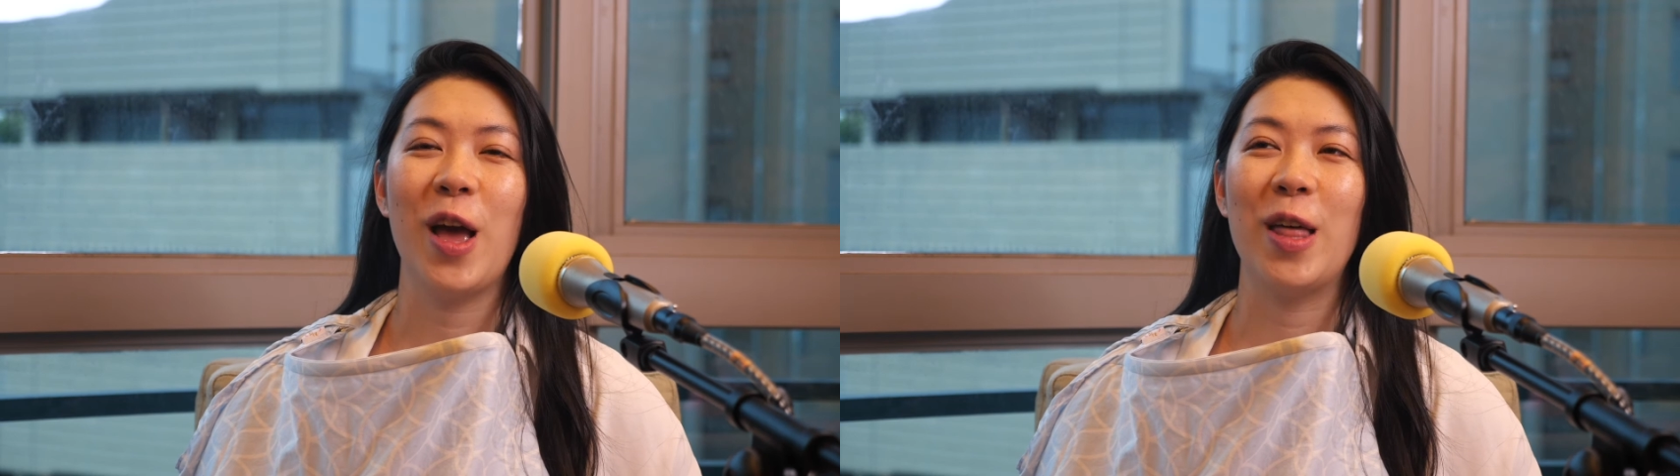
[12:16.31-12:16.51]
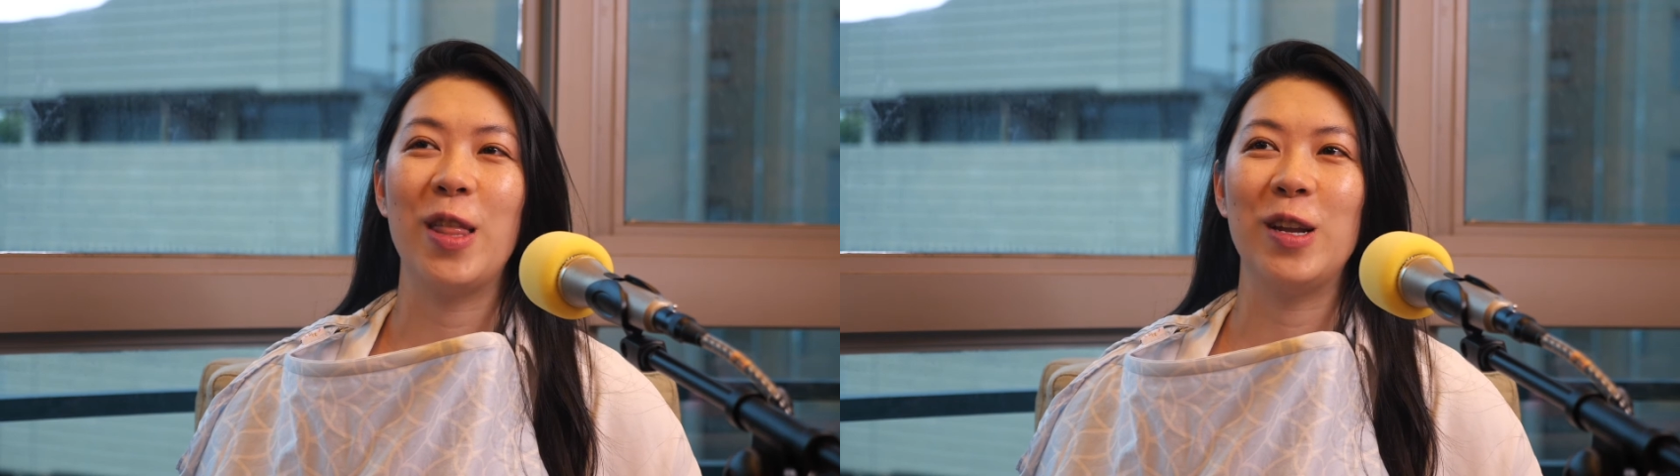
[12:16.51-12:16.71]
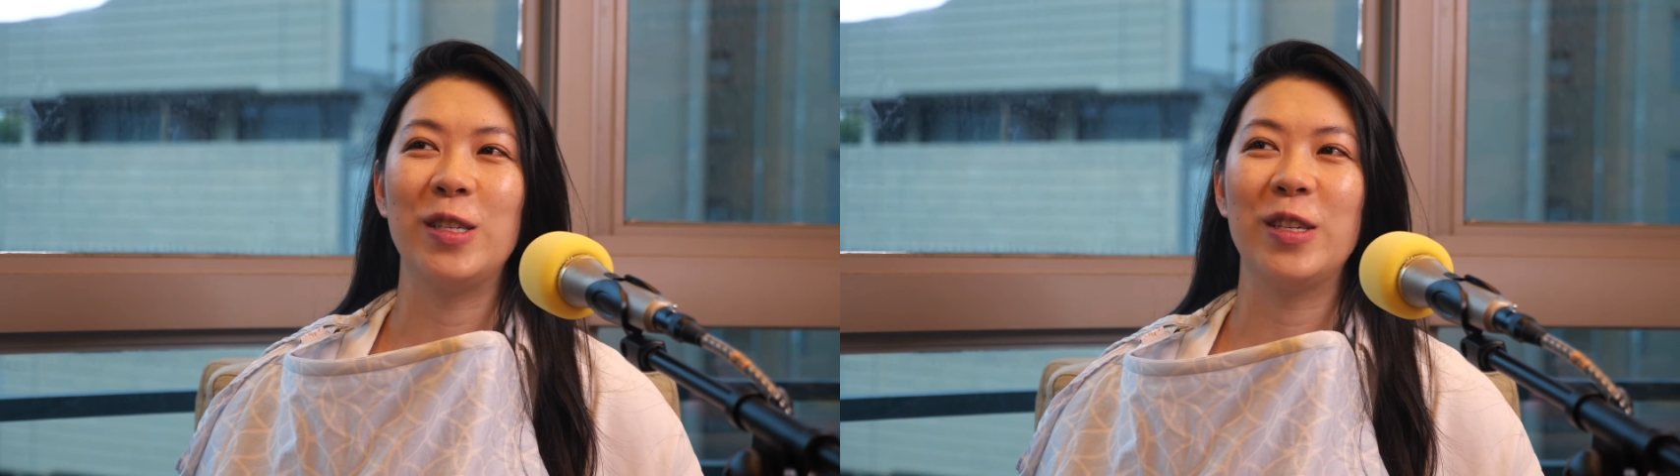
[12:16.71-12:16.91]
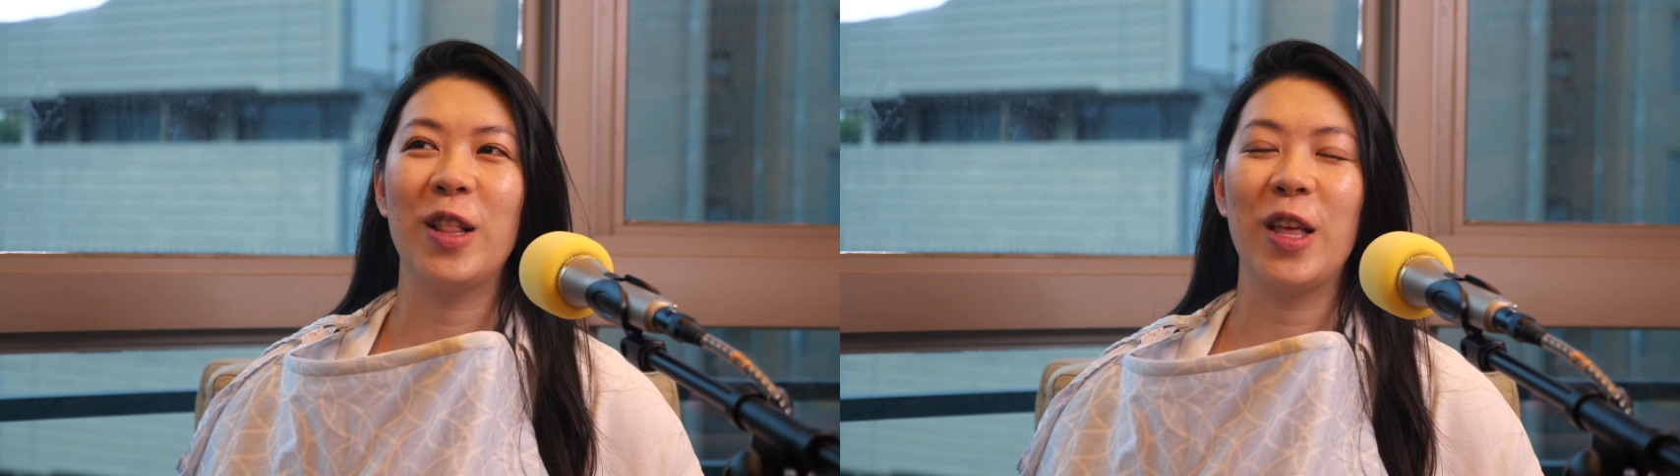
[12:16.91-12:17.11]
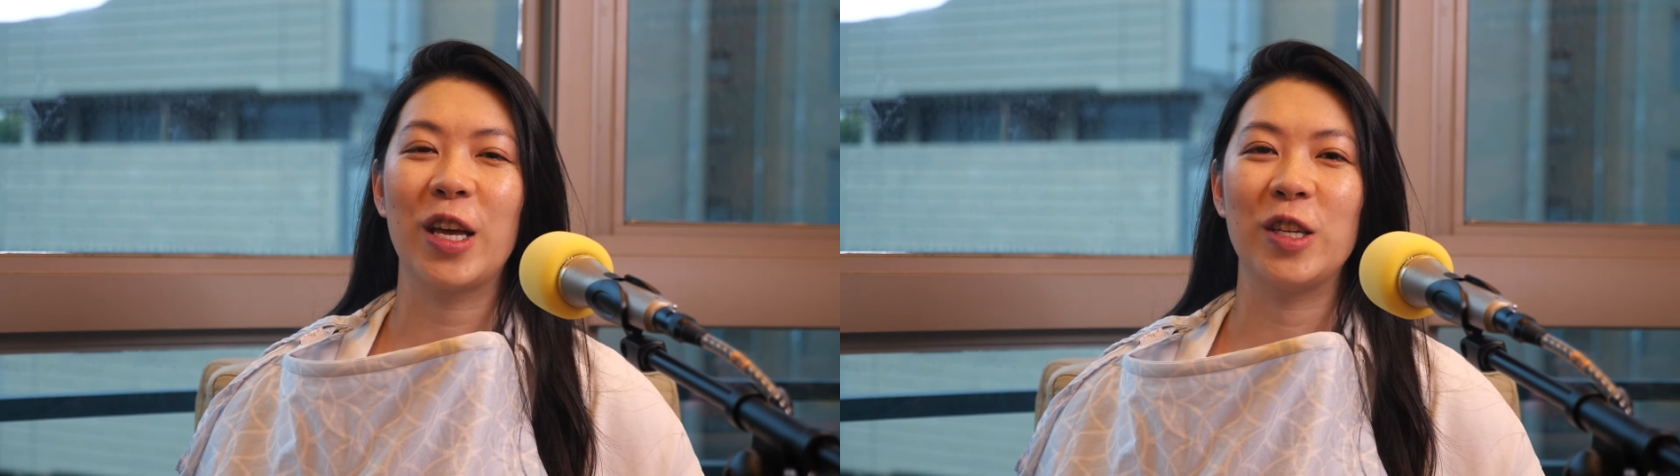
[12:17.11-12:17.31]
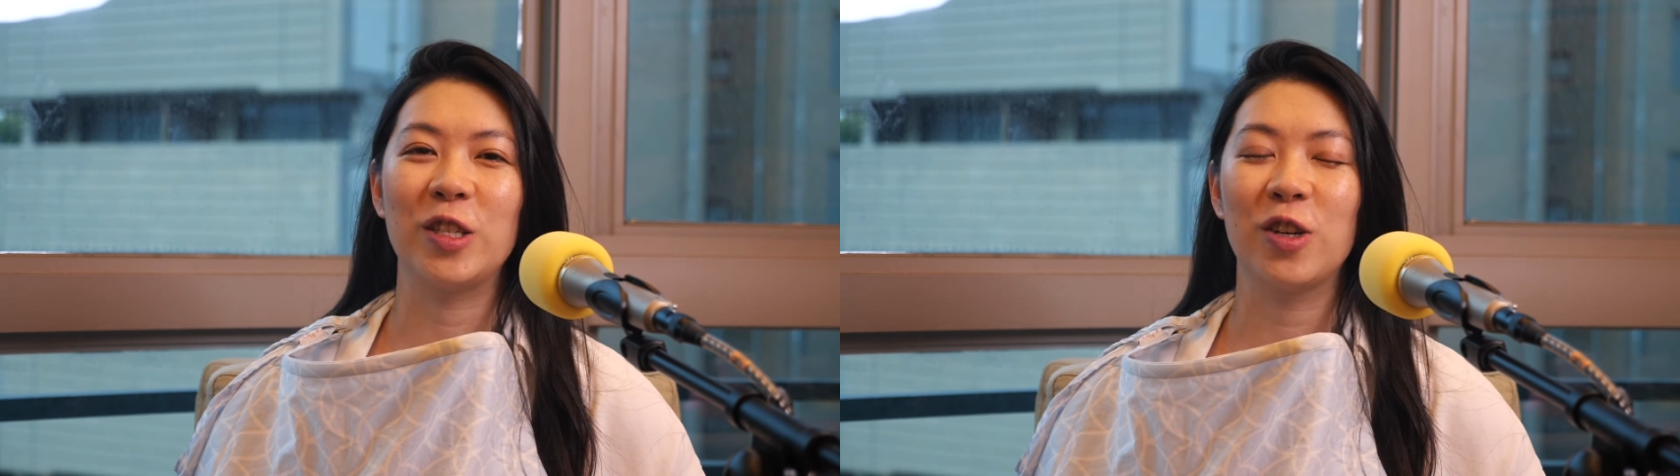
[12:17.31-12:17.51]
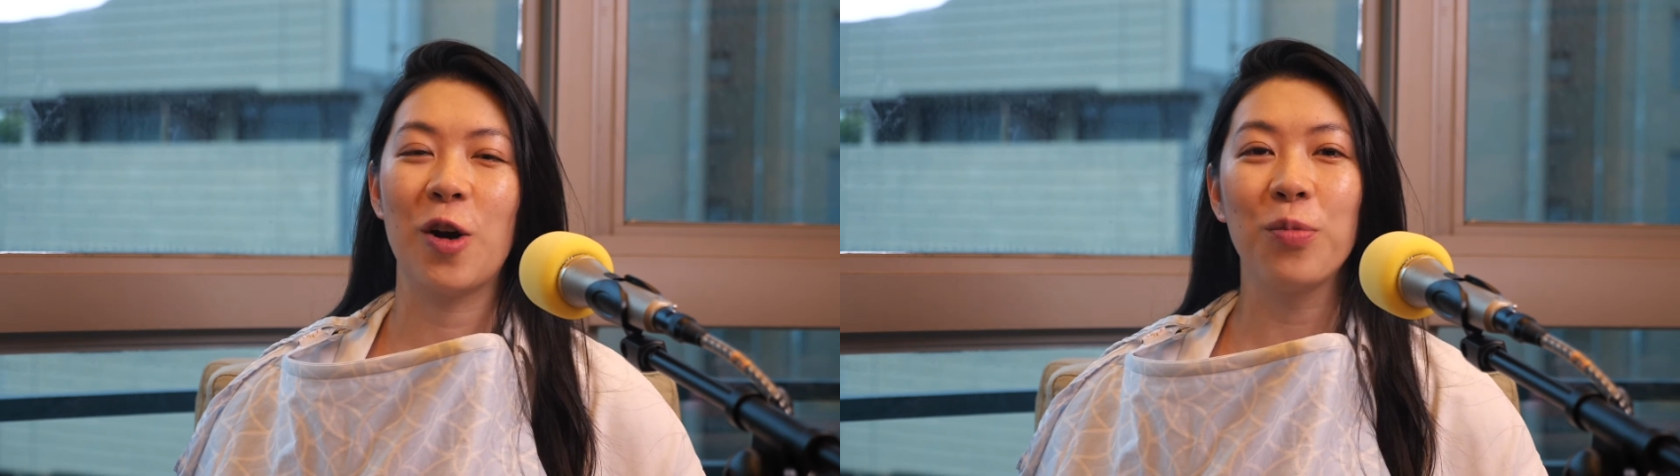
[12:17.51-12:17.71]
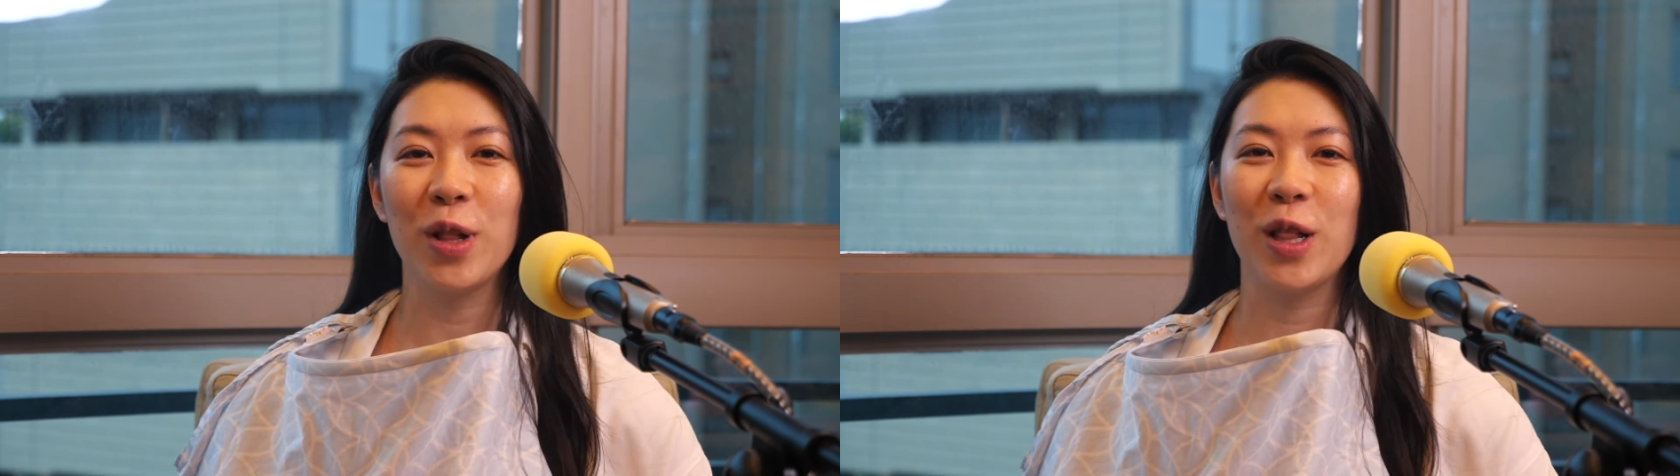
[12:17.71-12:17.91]
and then it's not like it
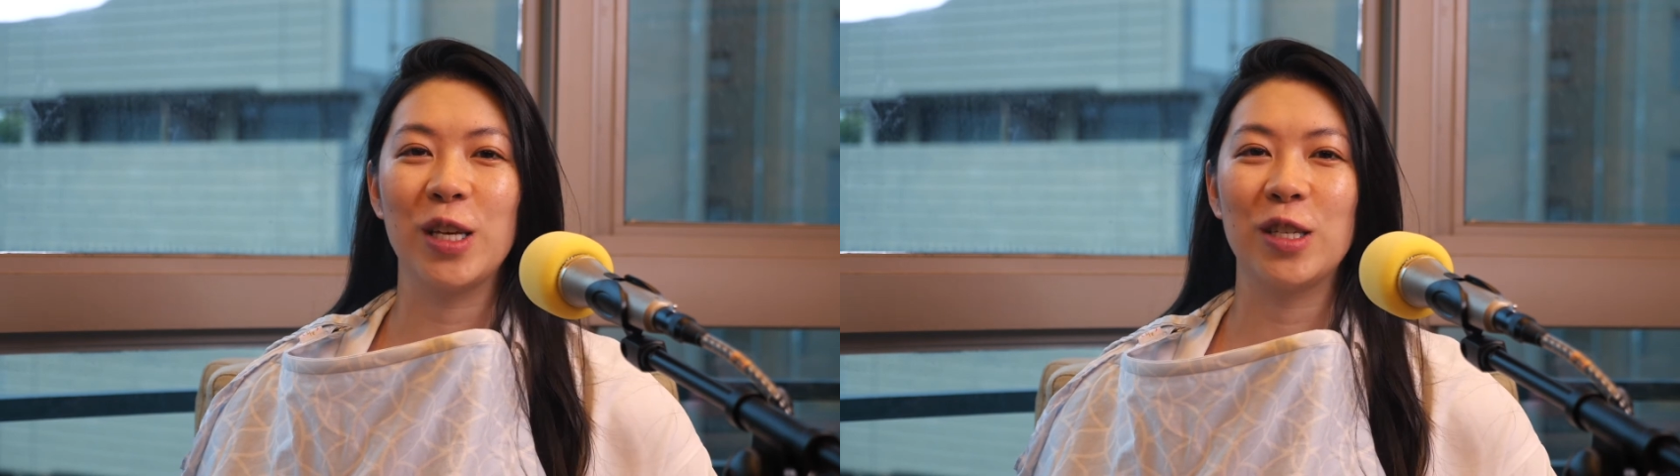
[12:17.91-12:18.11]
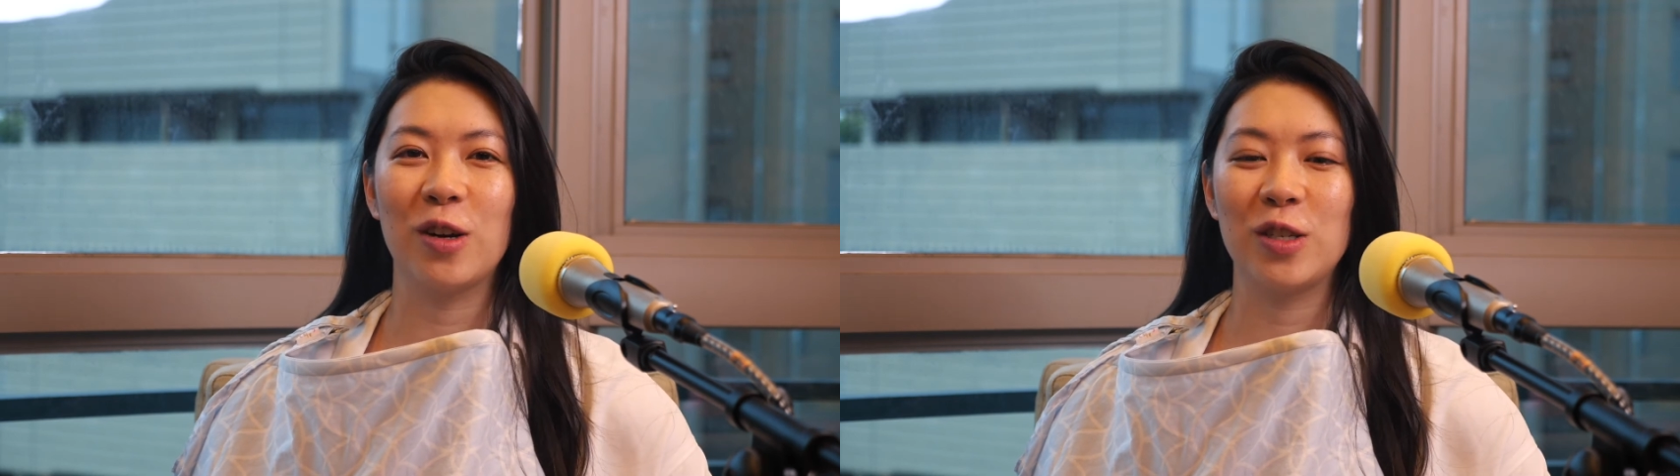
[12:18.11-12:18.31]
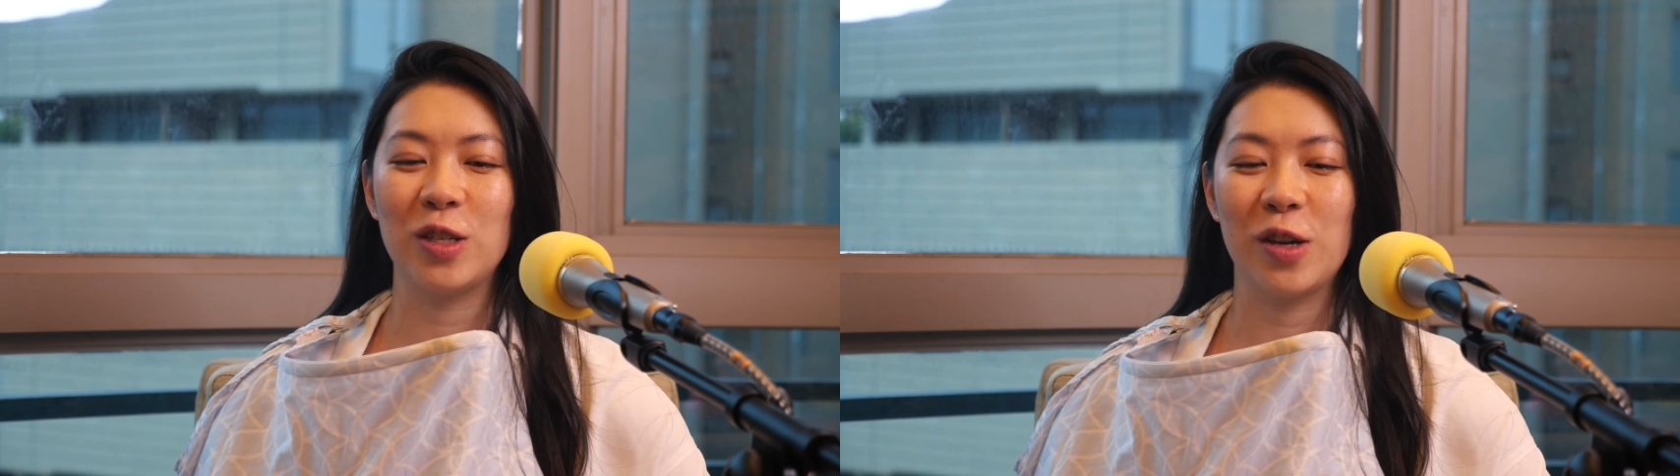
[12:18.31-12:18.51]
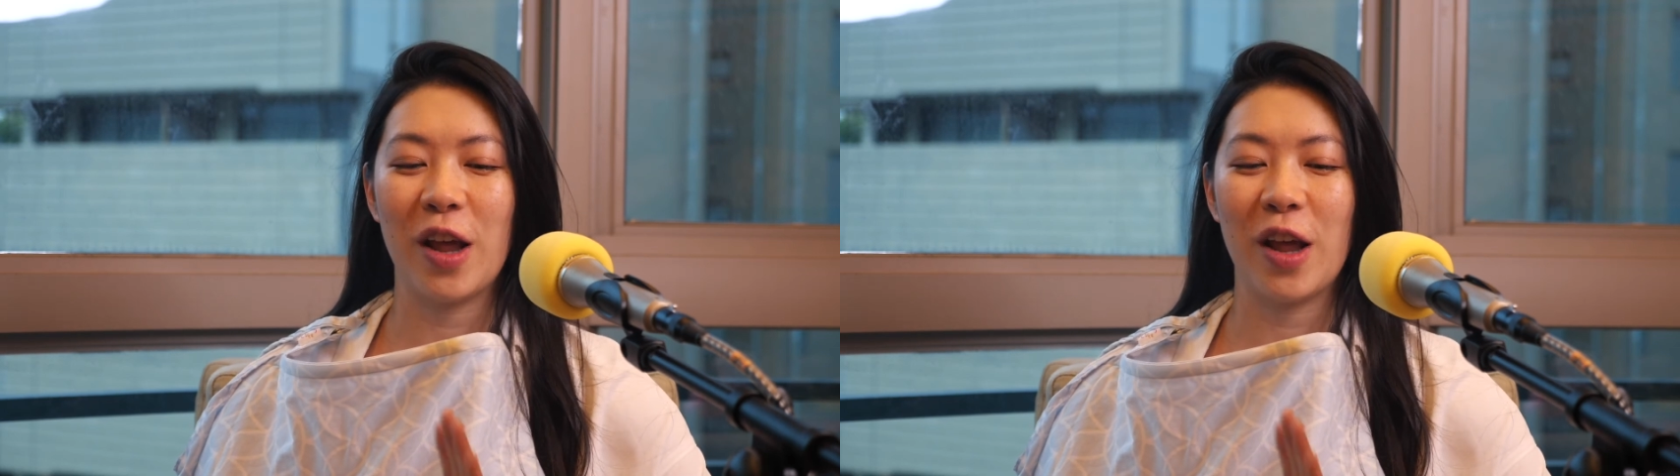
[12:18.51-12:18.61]
completely starts